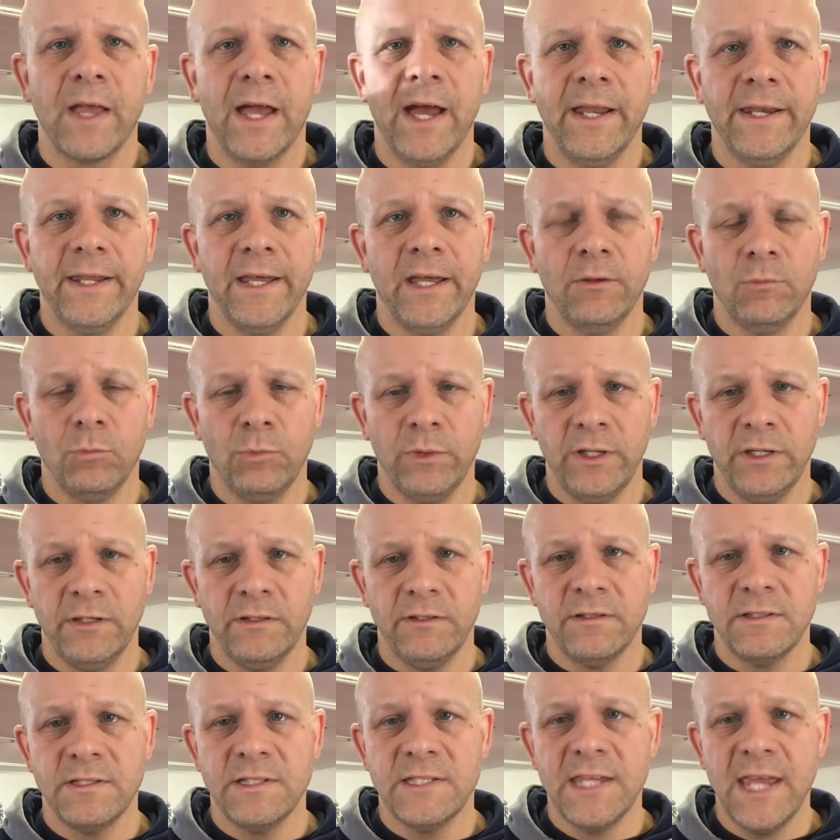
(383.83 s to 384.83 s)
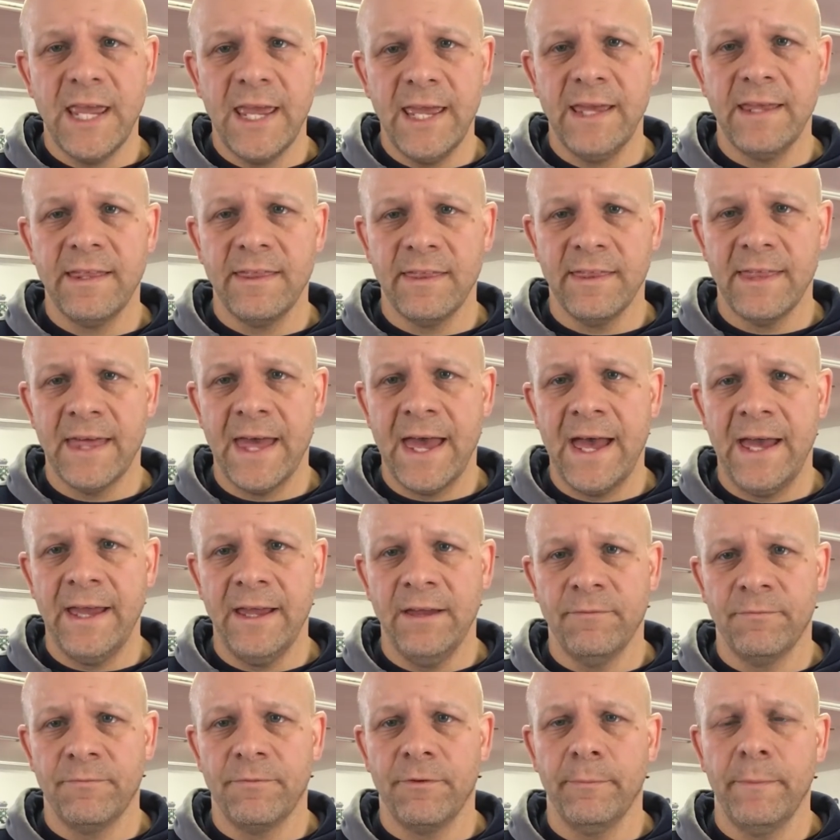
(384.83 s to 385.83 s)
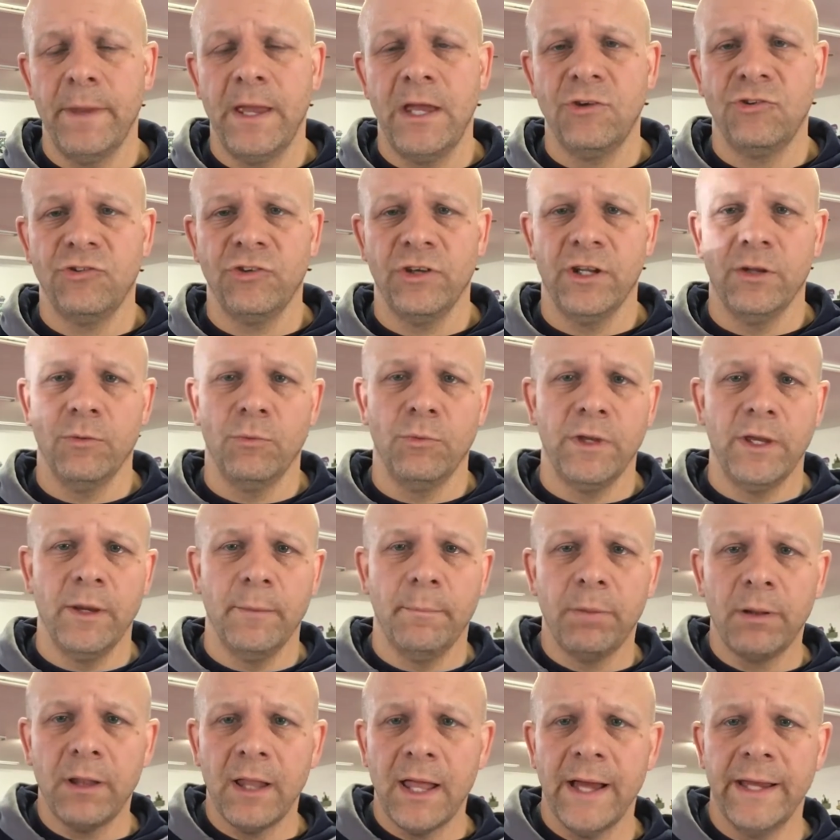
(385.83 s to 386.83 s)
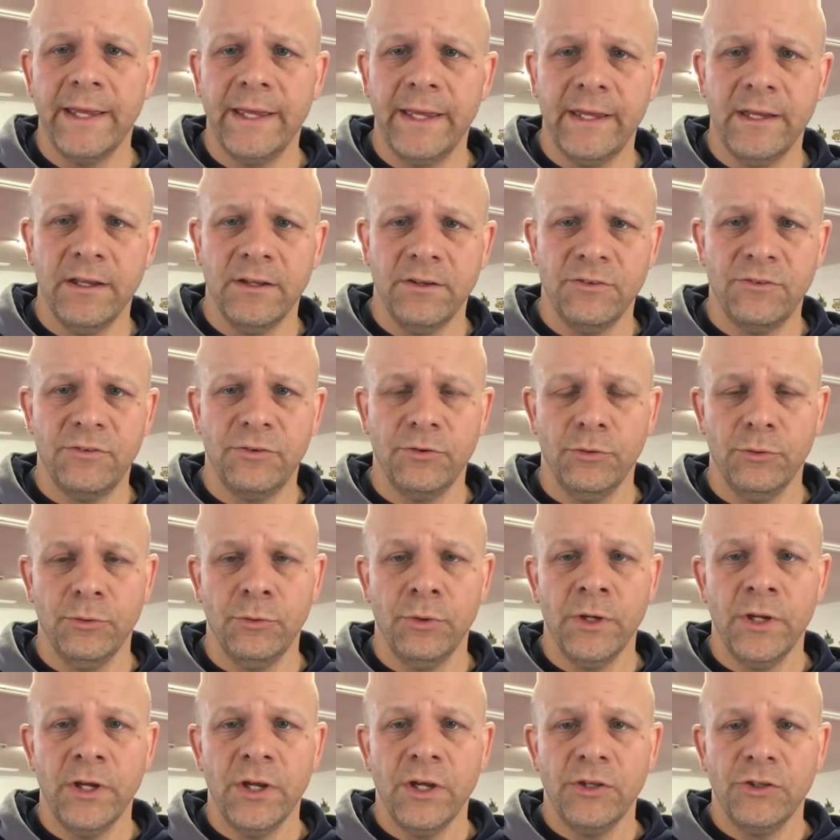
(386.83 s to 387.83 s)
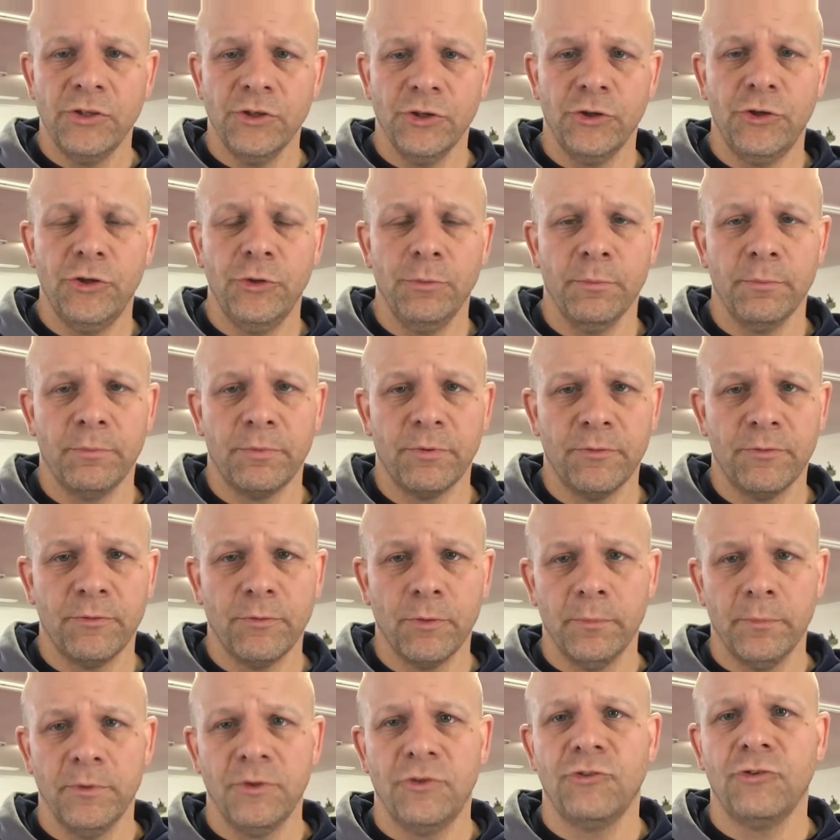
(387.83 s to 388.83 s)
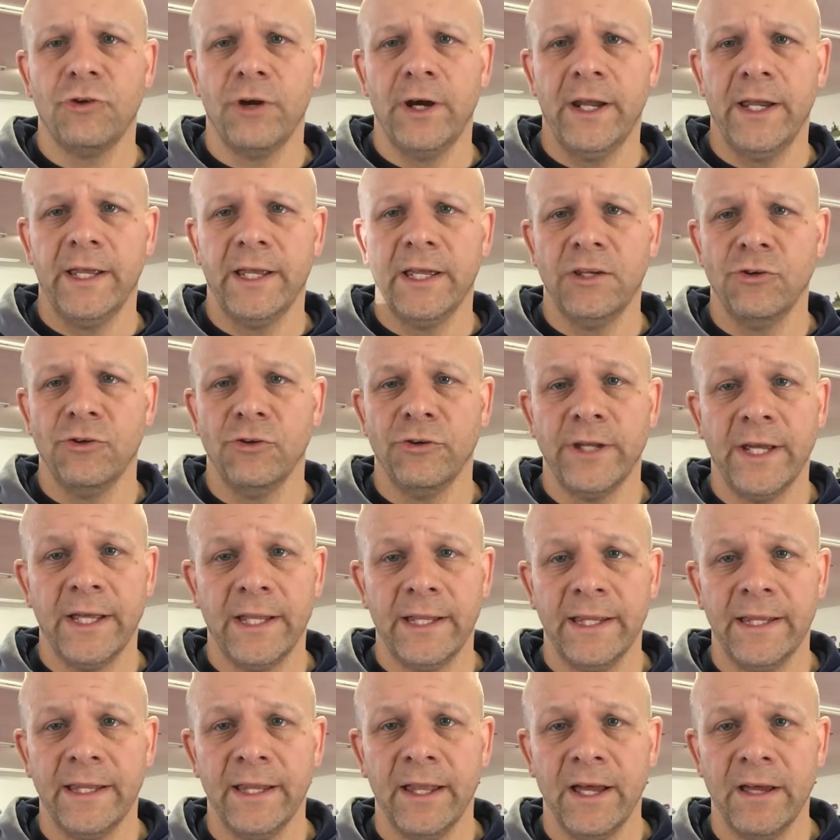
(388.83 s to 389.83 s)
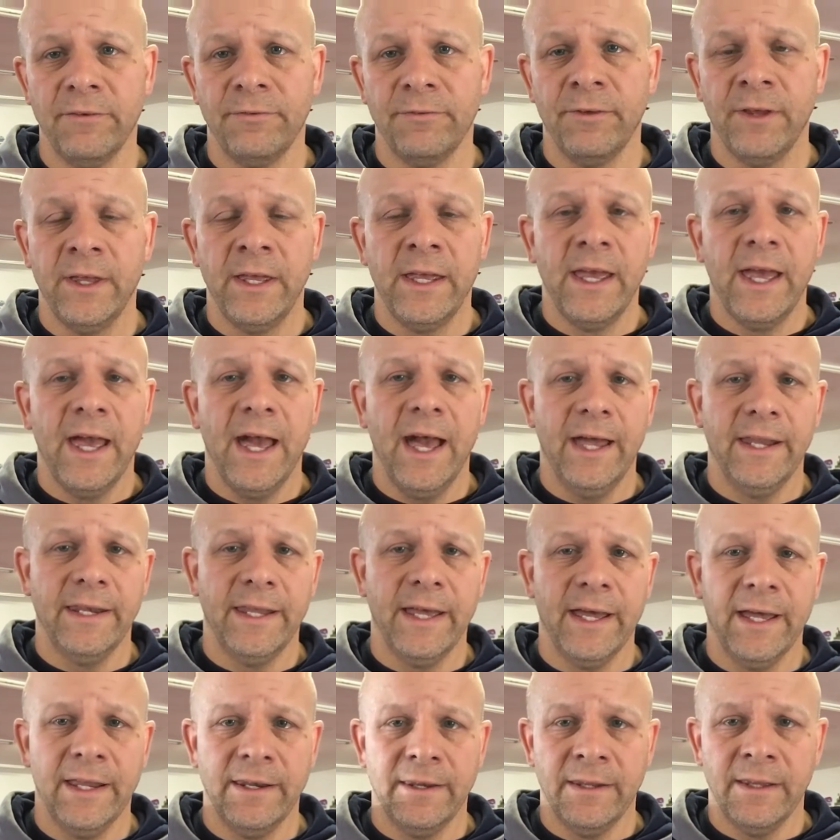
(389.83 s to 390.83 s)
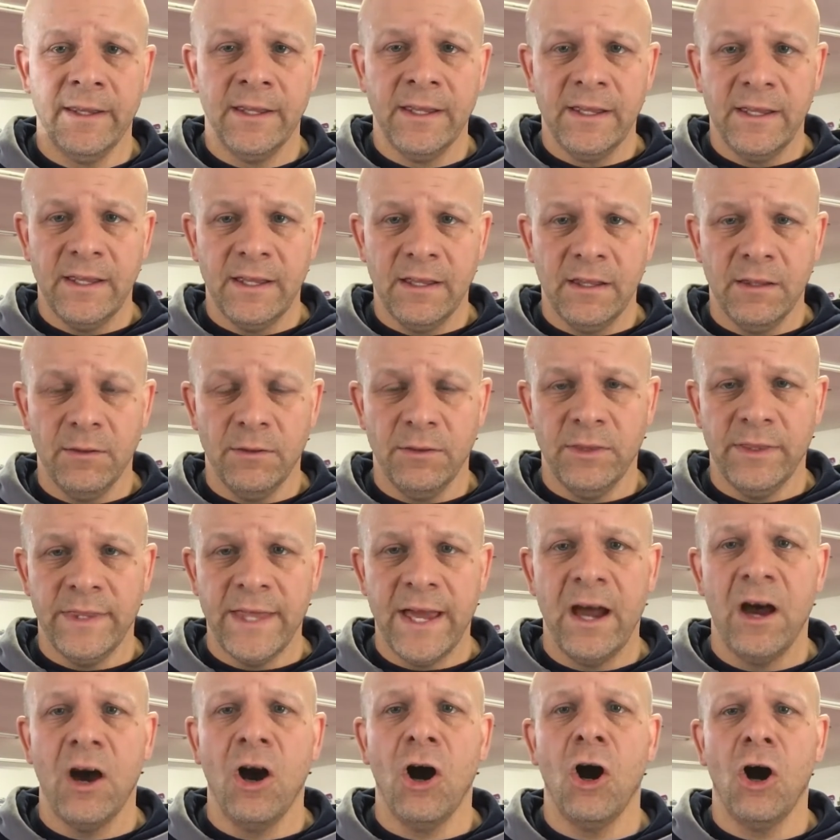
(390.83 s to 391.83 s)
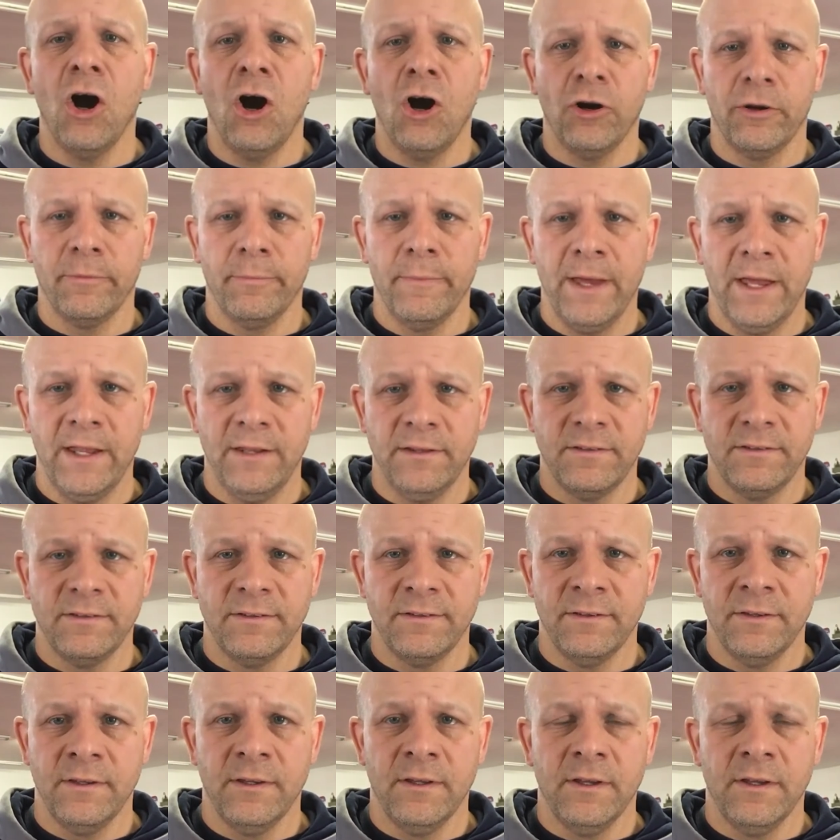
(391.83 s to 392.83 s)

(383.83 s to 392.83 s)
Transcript: And then we take that information and we apply it into your human performance training in your daily life, and then that augments